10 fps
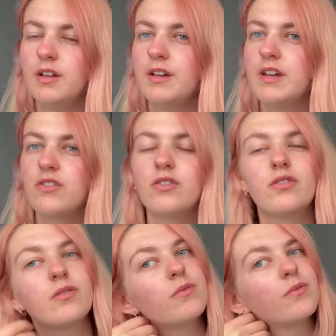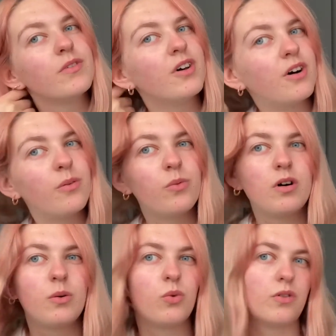it's just not what
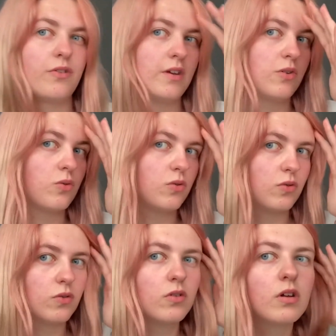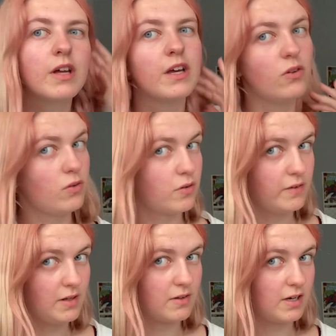I wanted at all. Like look at
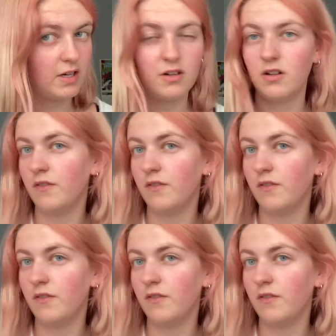this side.